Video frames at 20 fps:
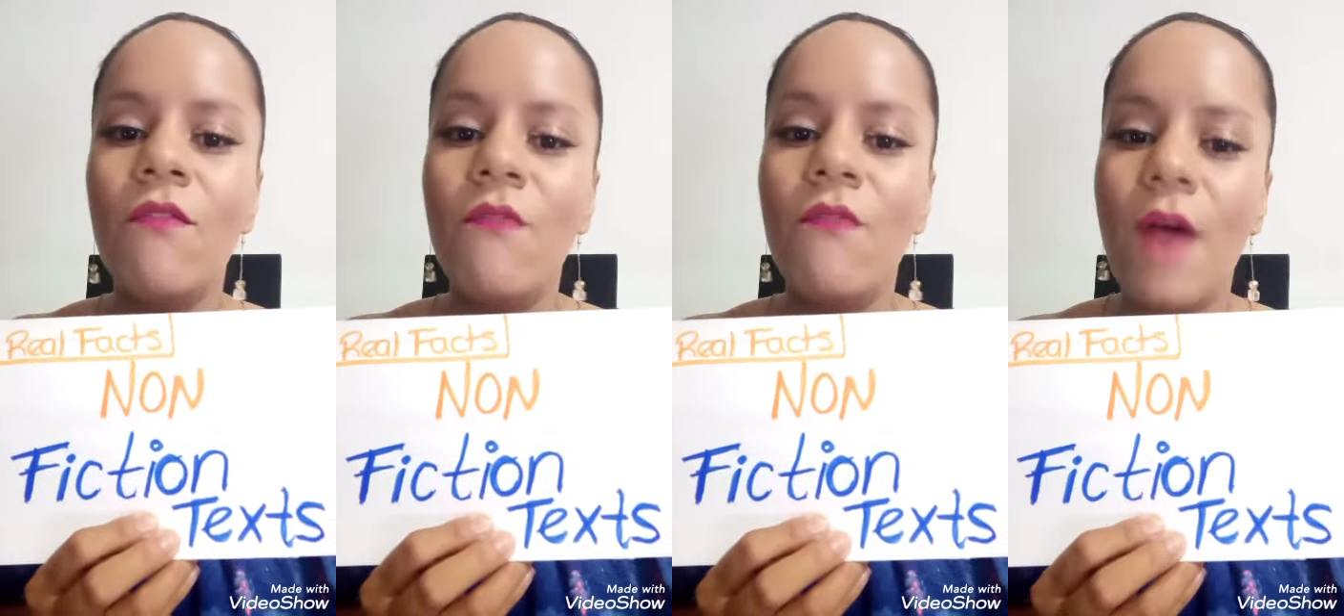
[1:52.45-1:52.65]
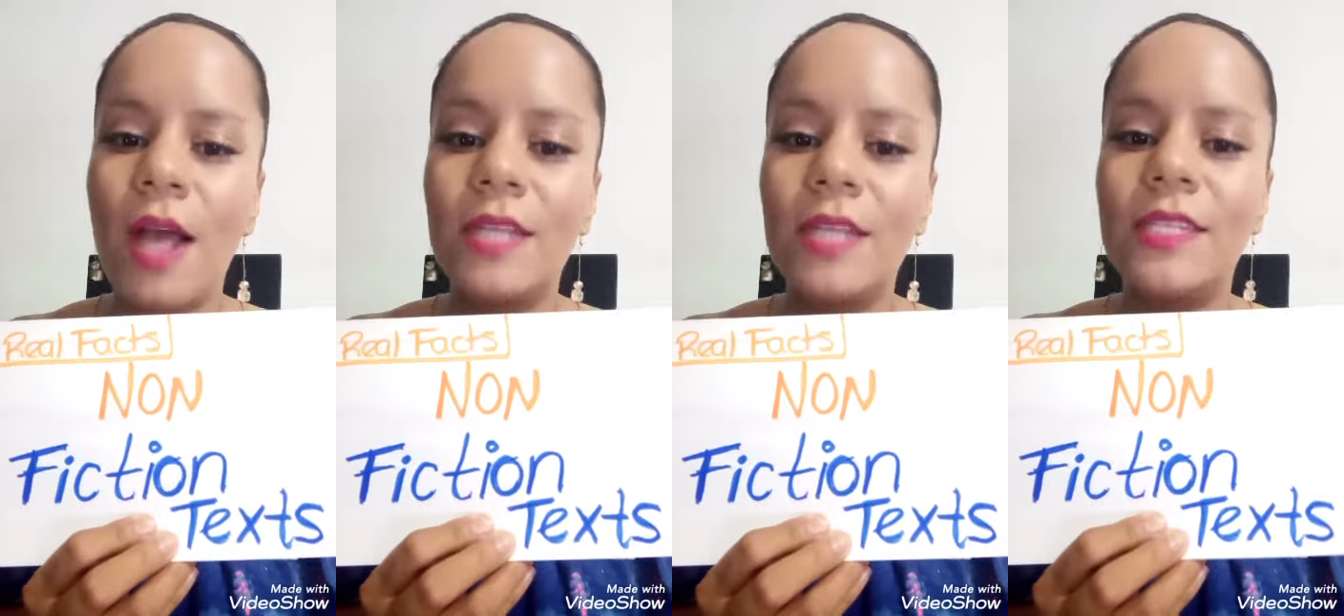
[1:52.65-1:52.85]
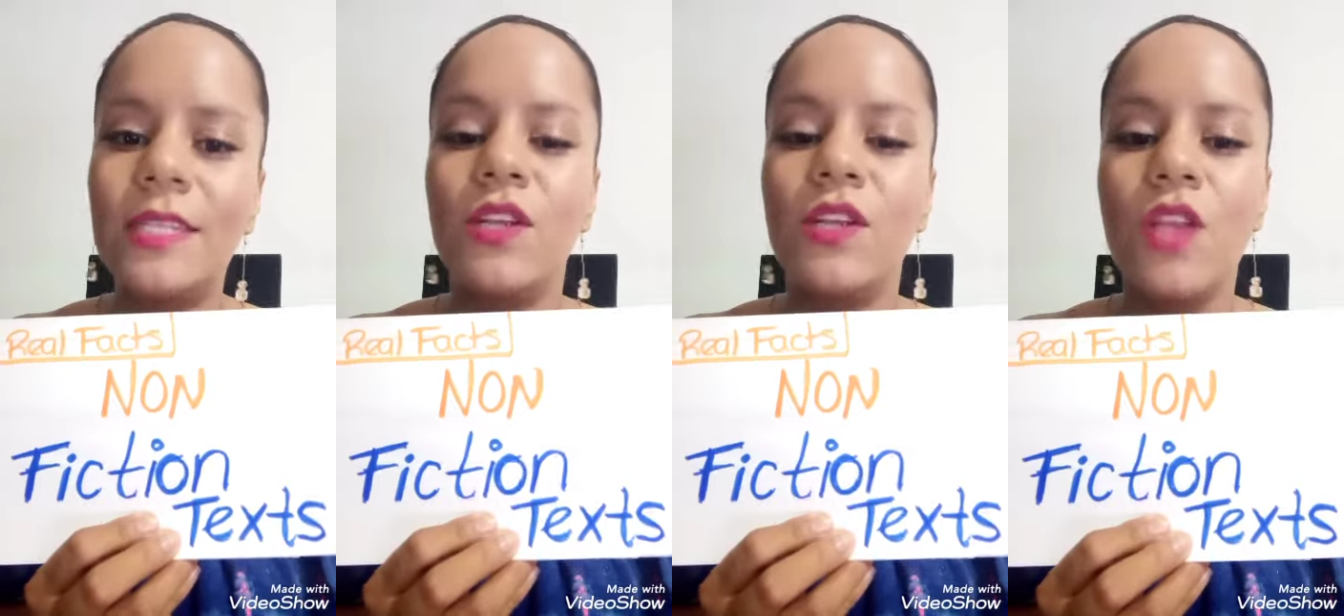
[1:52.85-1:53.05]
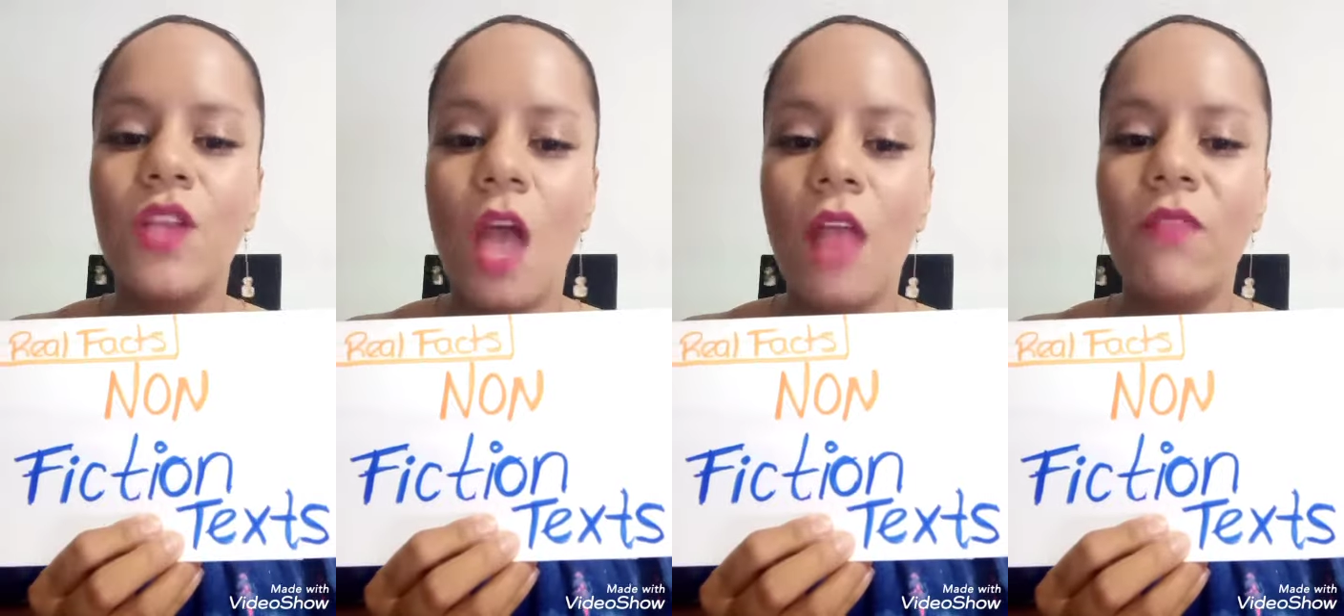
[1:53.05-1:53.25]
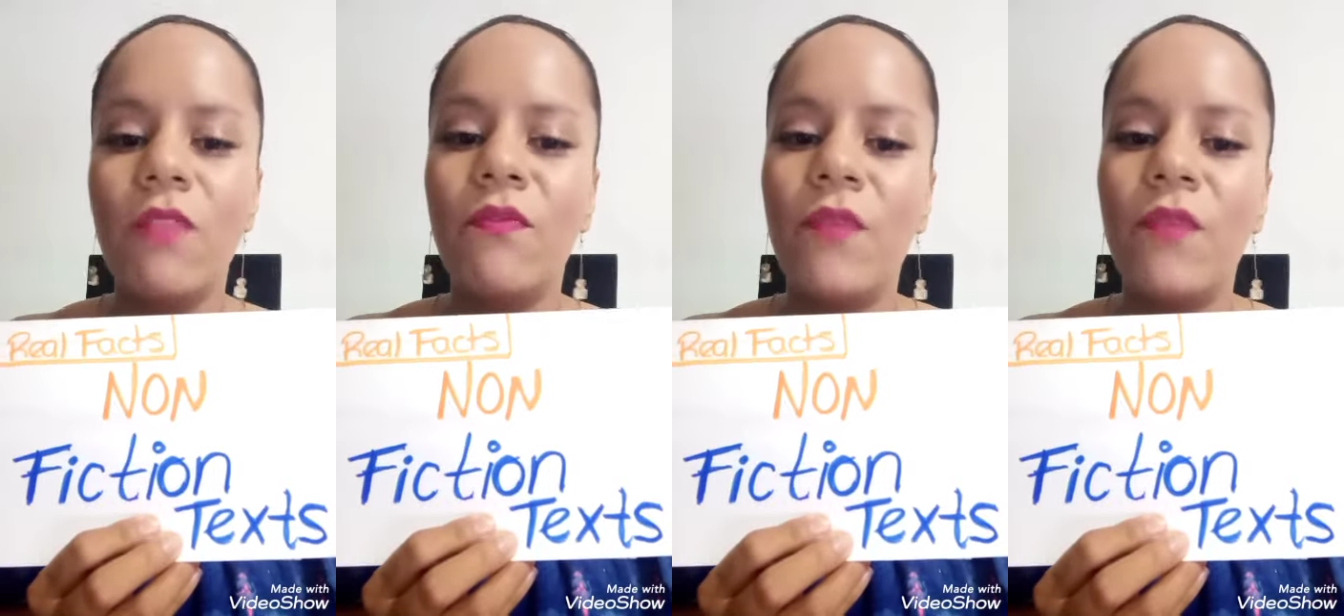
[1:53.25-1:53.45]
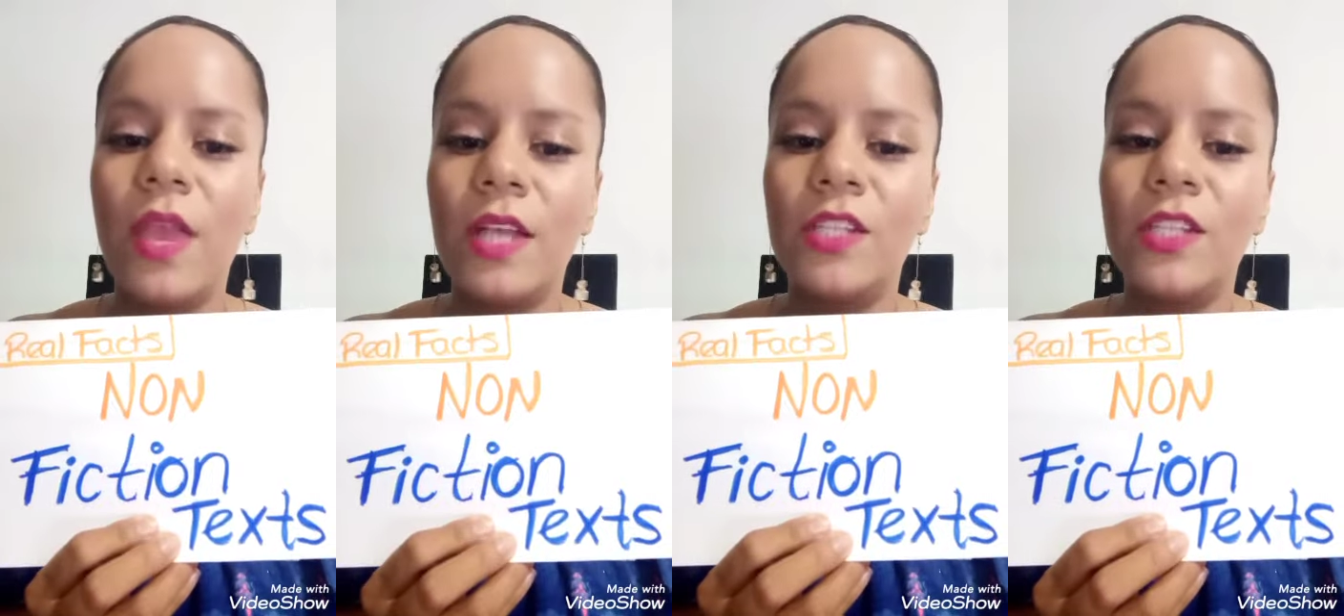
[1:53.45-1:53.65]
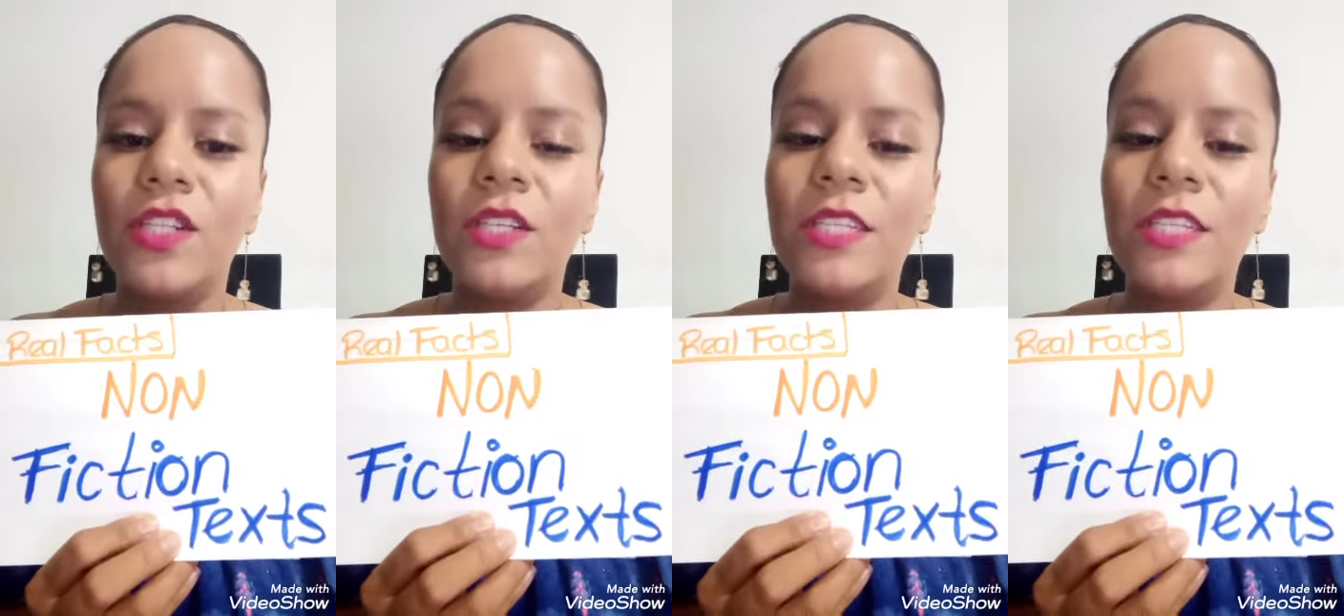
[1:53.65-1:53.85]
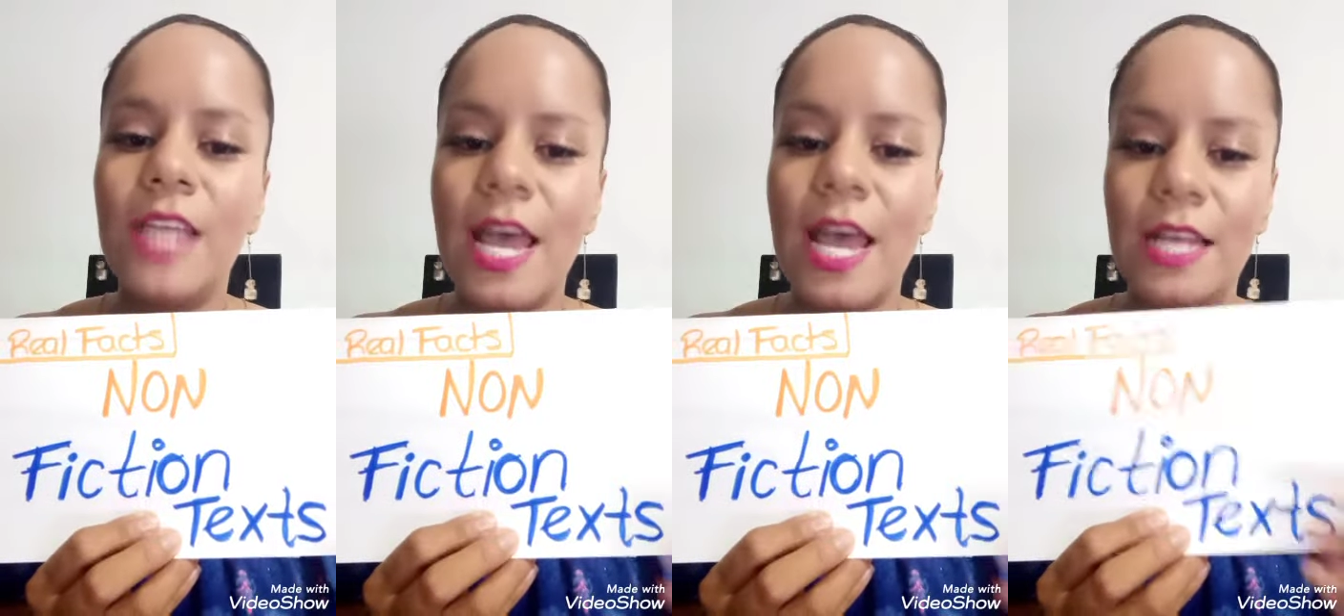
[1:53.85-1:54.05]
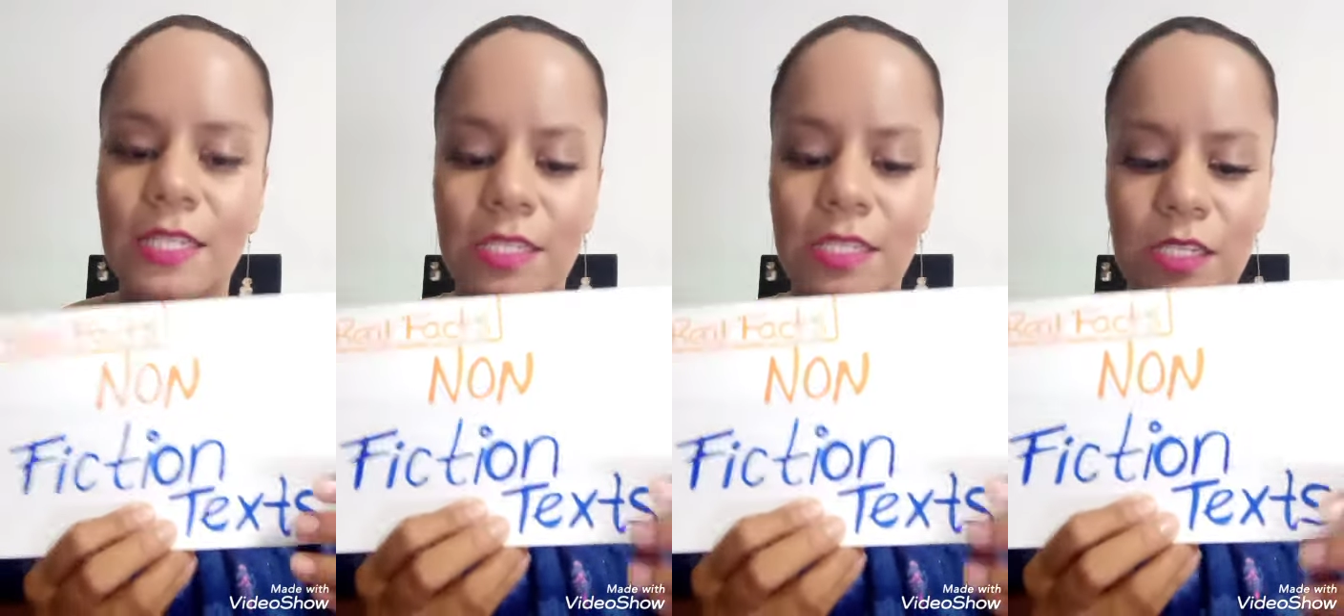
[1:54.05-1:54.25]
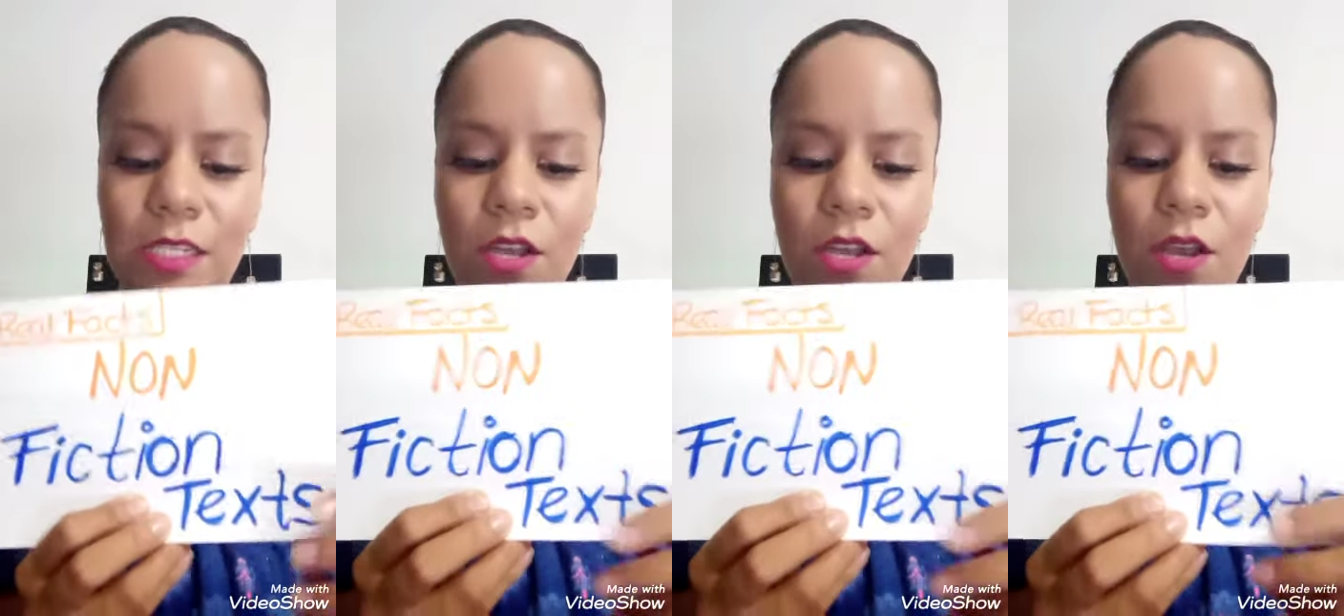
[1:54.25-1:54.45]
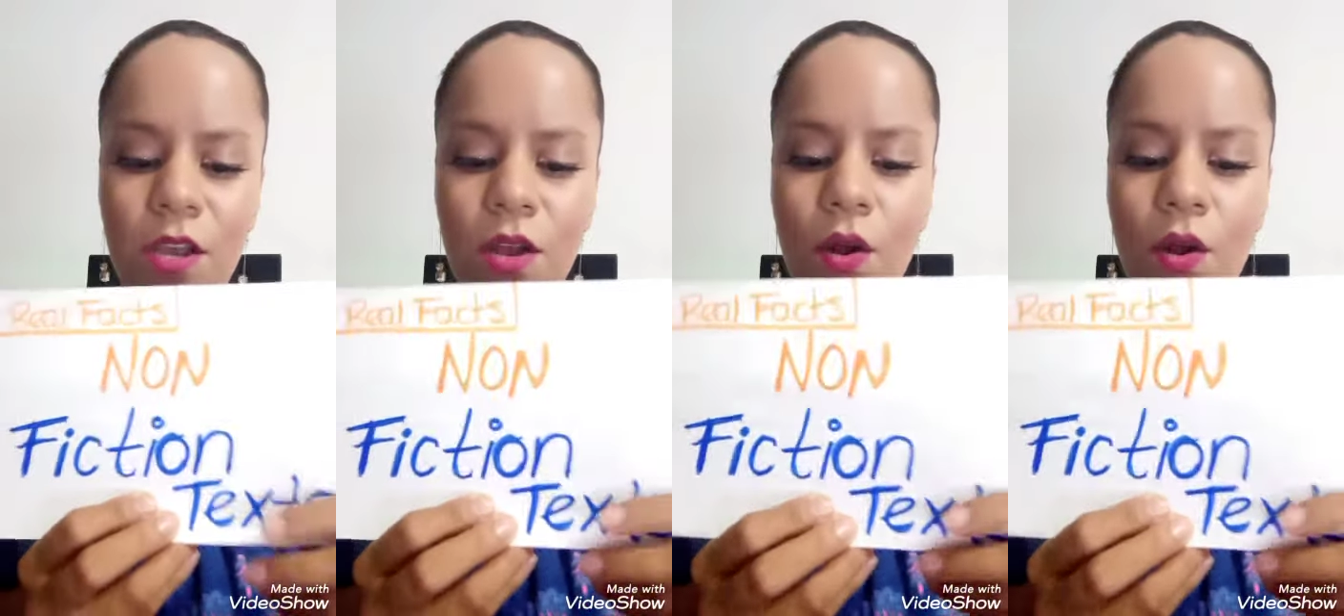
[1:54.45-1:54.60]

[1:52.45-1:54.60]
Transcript: facts non-fiction test?